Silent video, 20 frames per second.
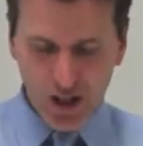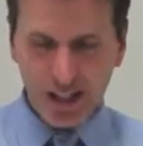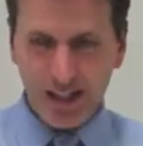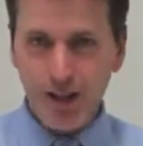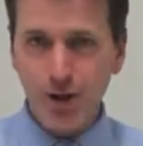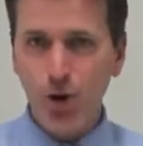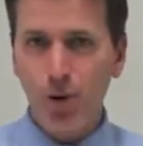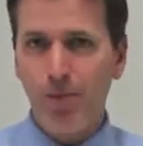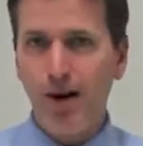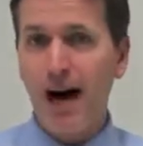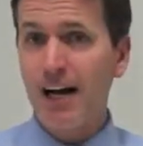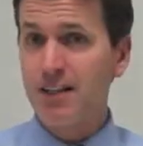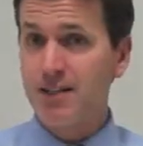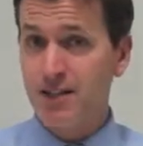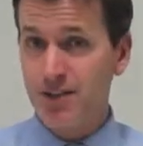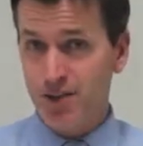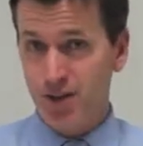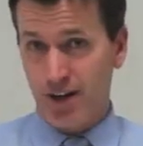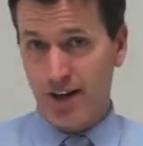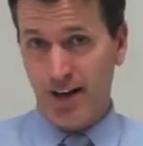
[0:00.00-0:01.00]
little
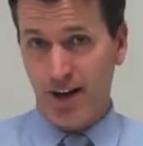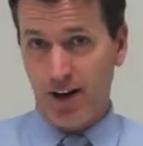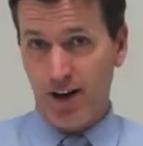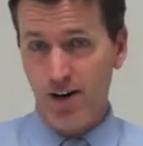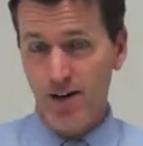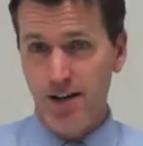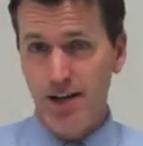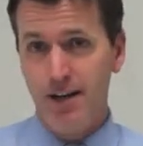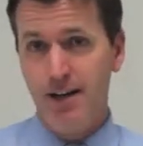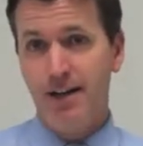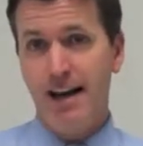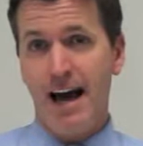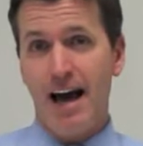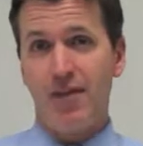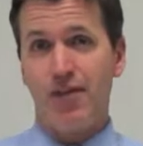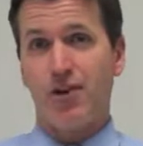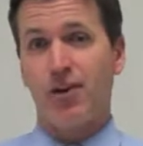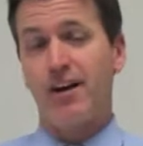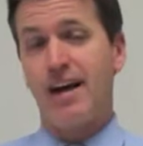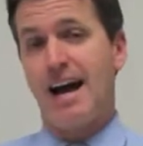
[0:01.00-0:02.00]
boxes on here,
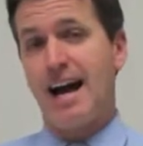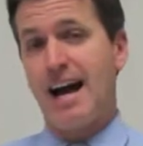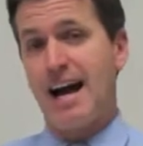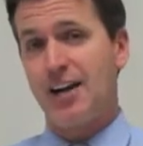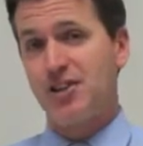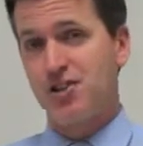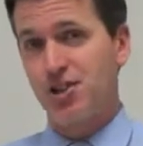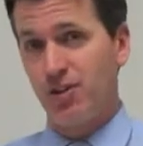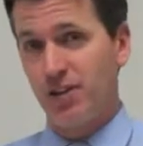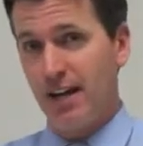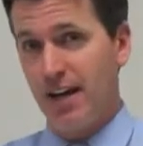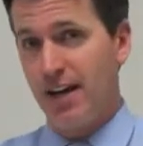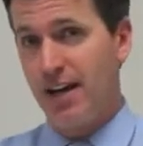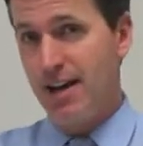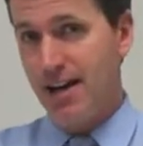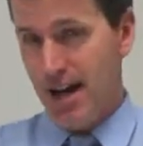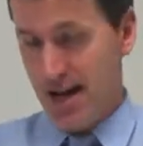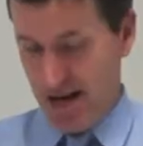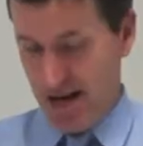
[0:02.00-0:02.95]
and they're going to actually